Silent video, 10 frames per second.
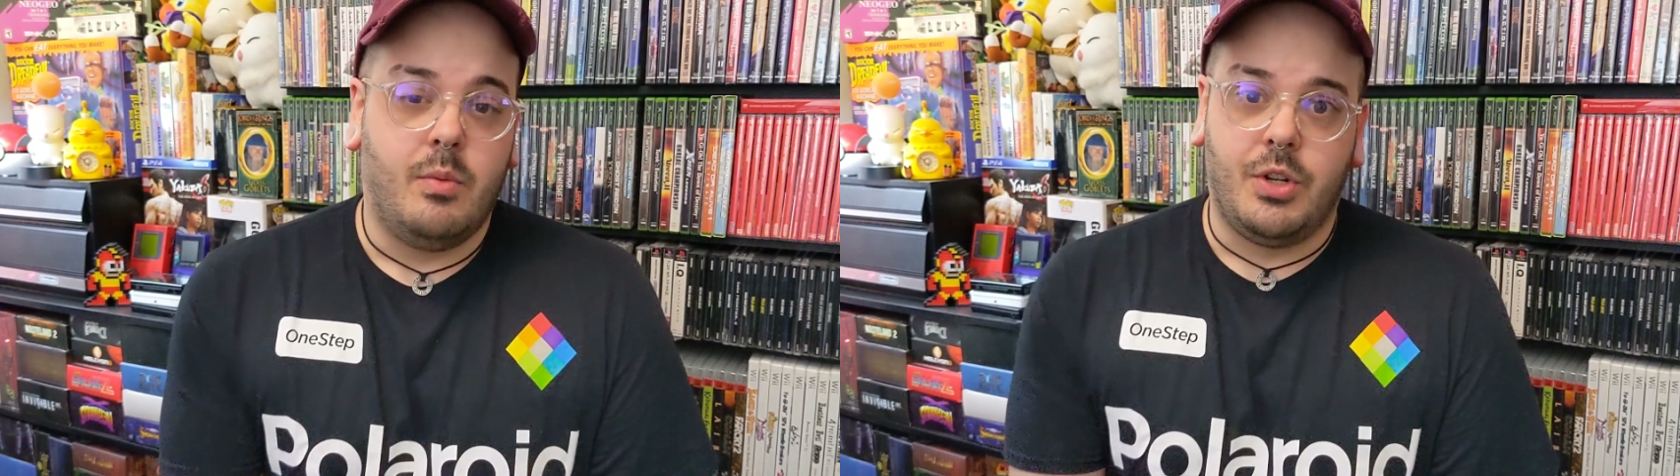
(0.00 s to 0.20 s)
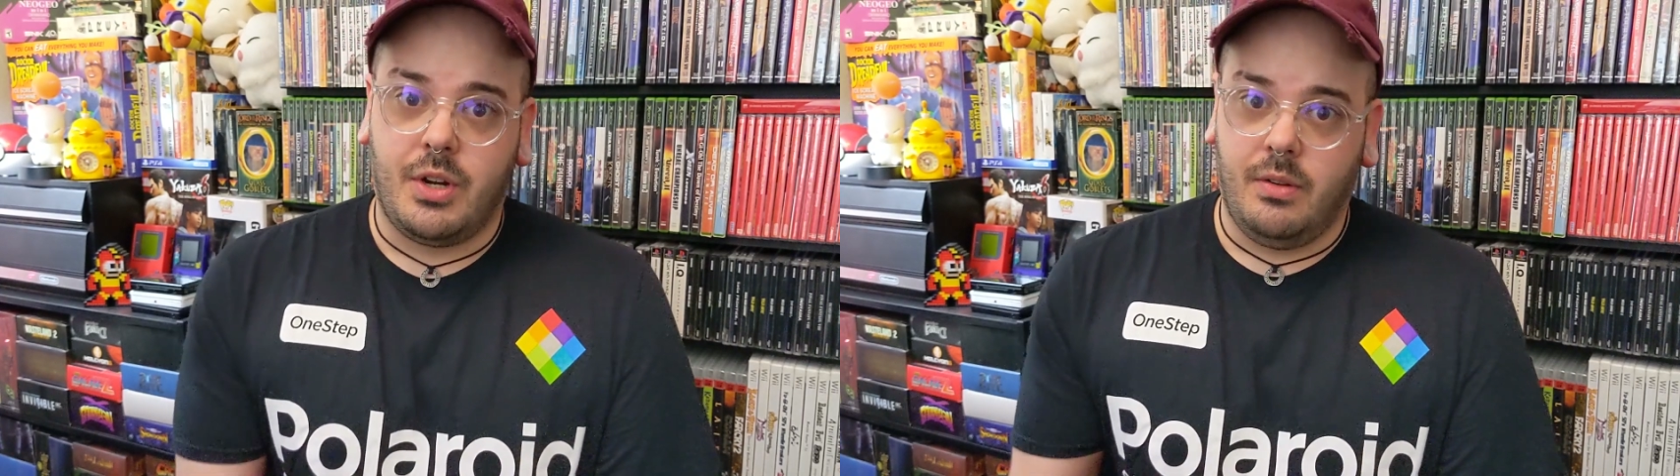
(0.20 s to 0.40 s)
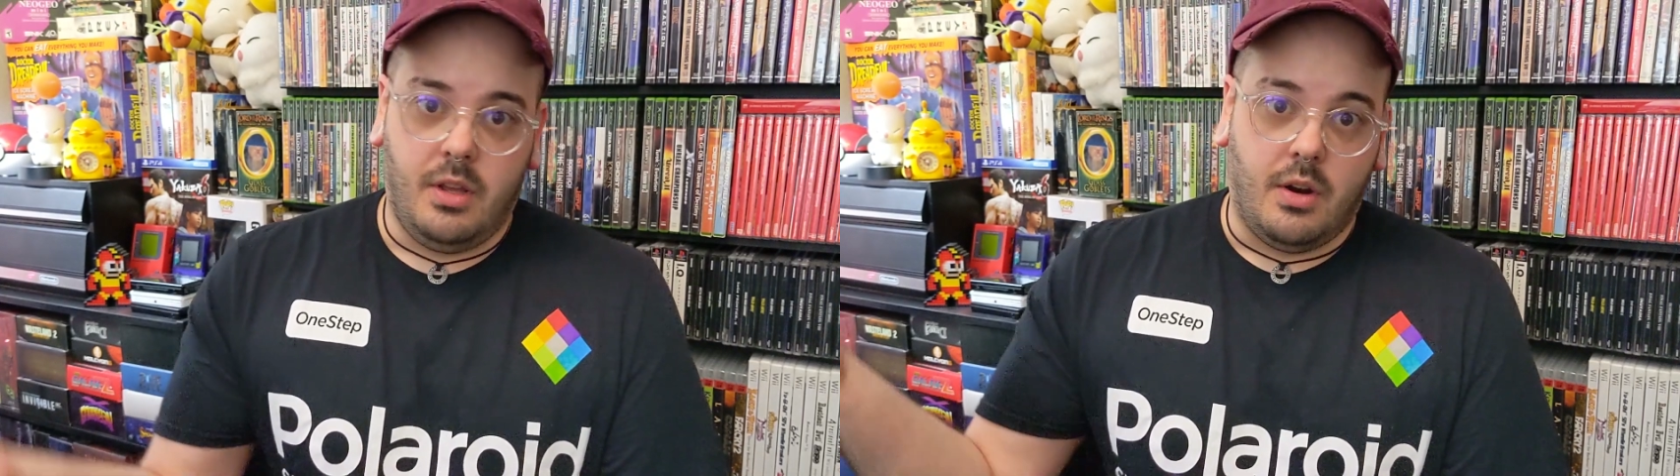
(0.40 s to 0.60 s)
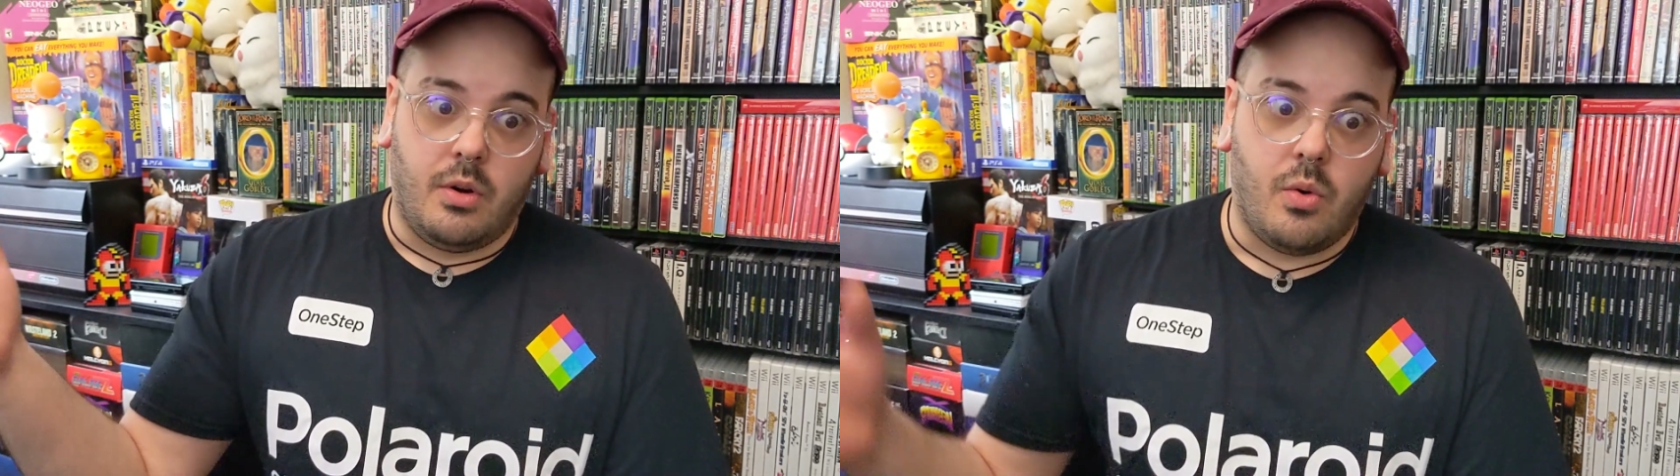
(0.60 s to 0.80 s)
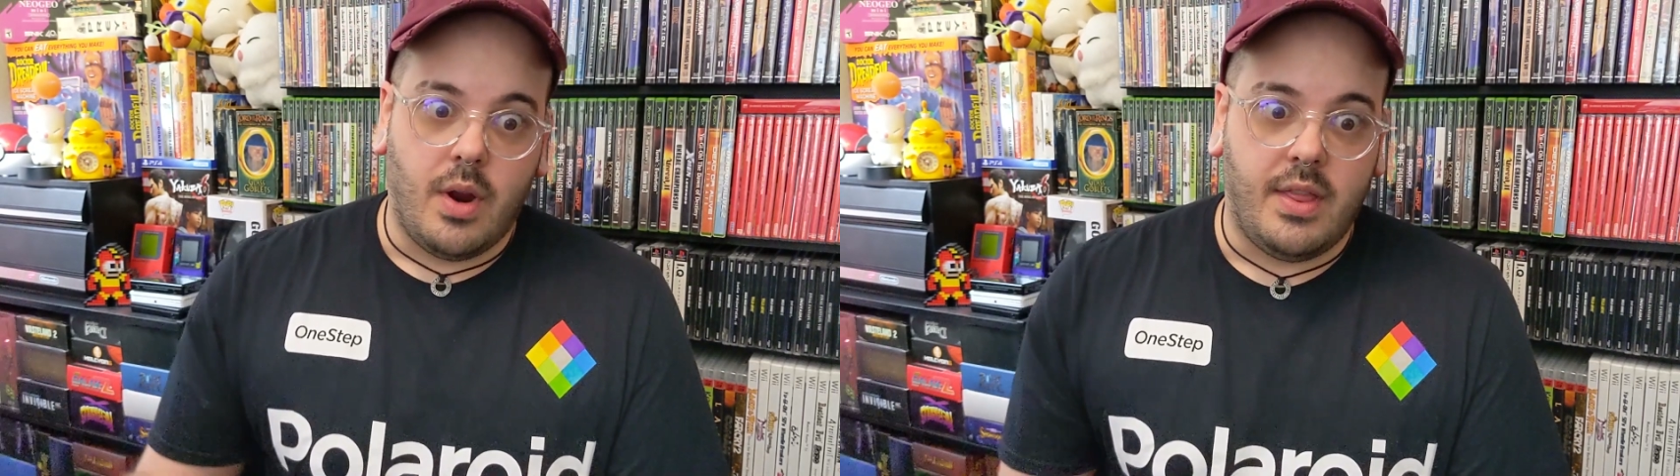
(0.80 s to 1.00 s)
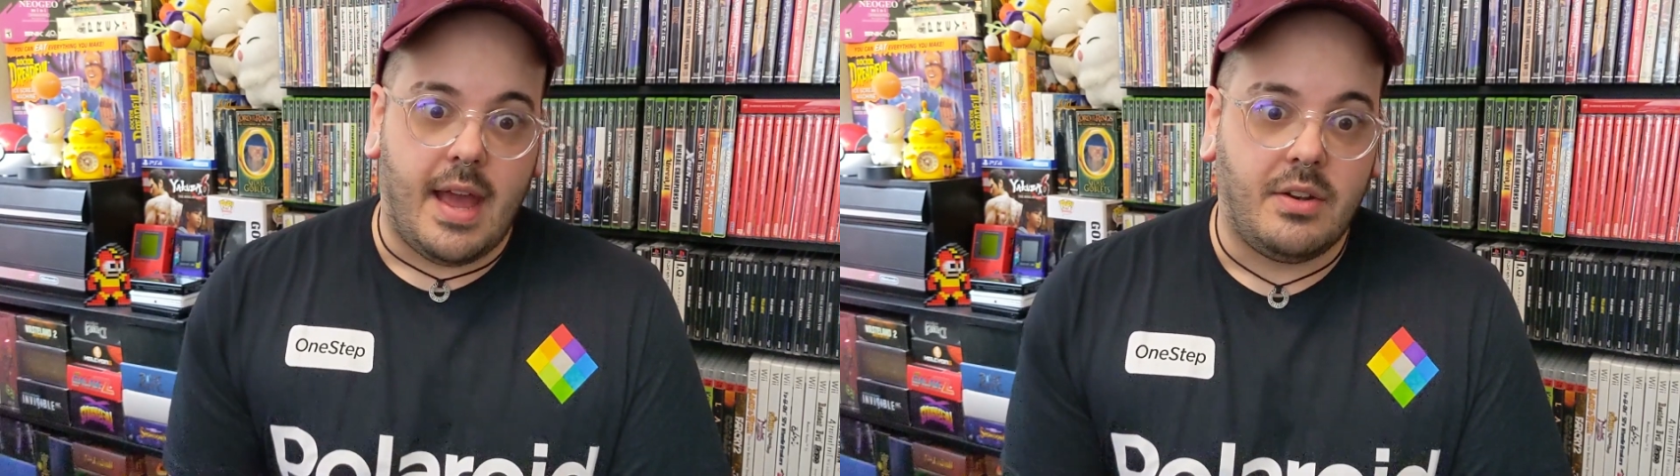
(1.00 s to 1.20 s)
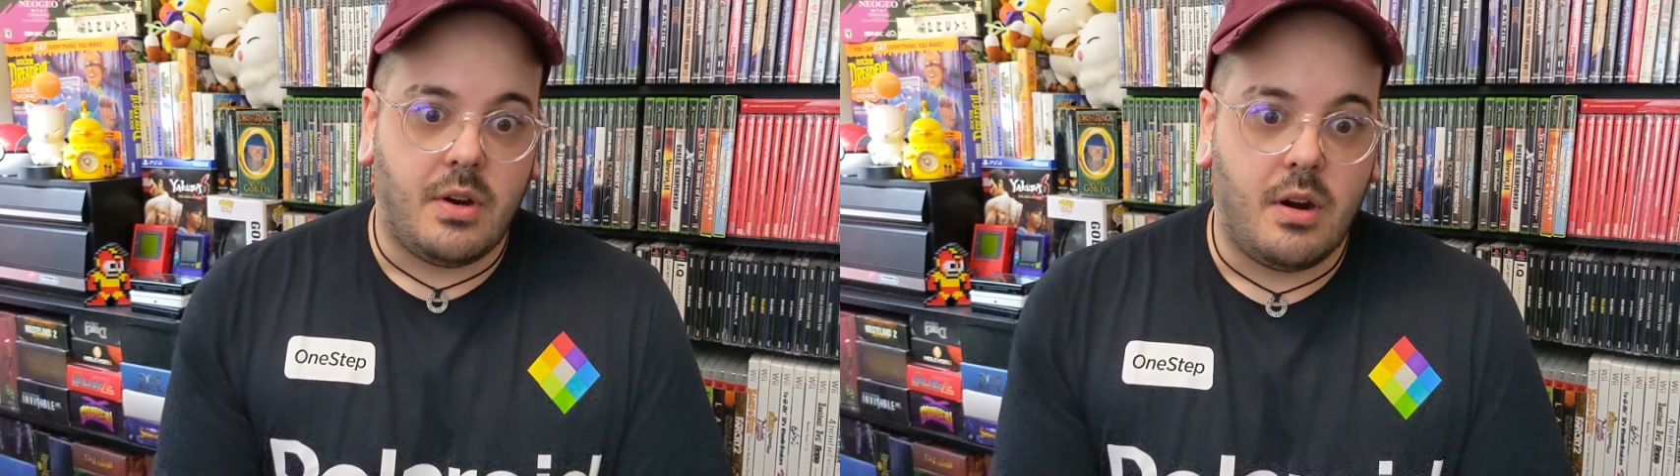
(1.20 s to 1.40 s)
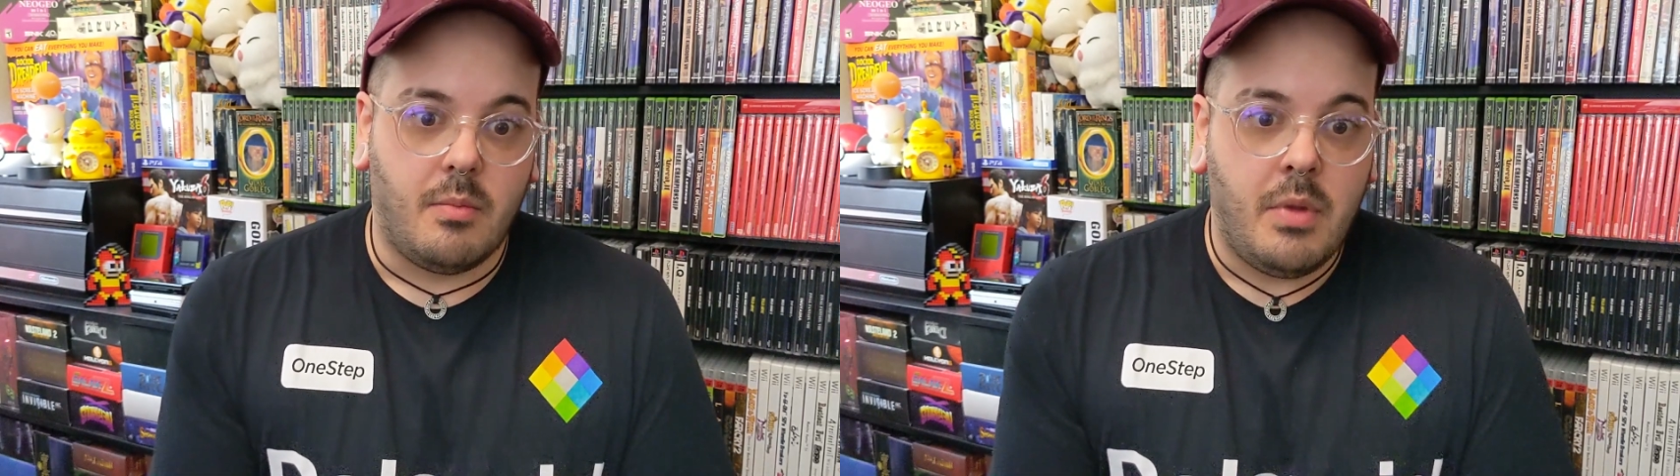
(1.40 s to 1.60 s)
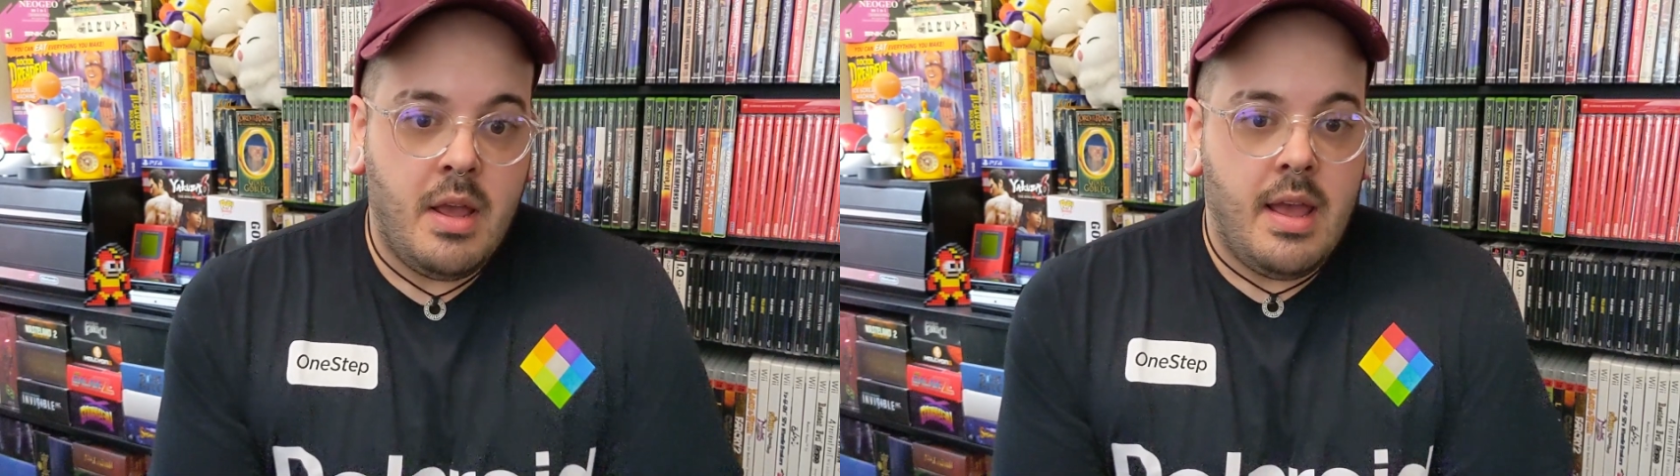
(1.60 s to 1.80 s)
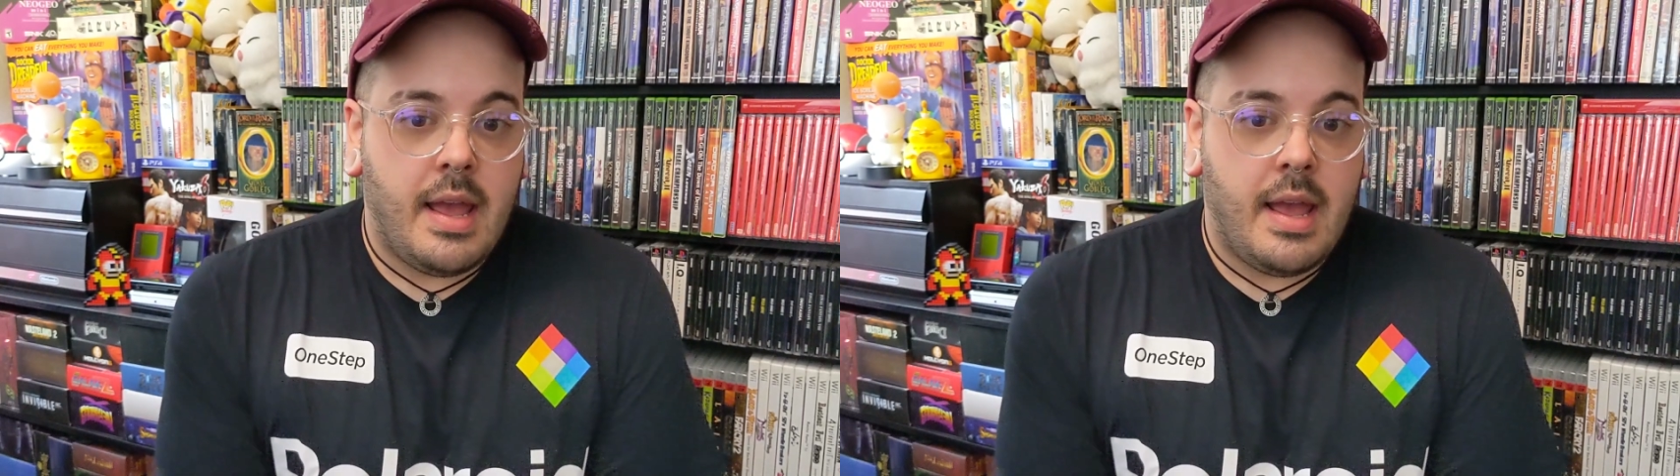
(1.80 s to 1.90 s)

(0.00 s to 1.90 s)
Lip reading: which, coined that term.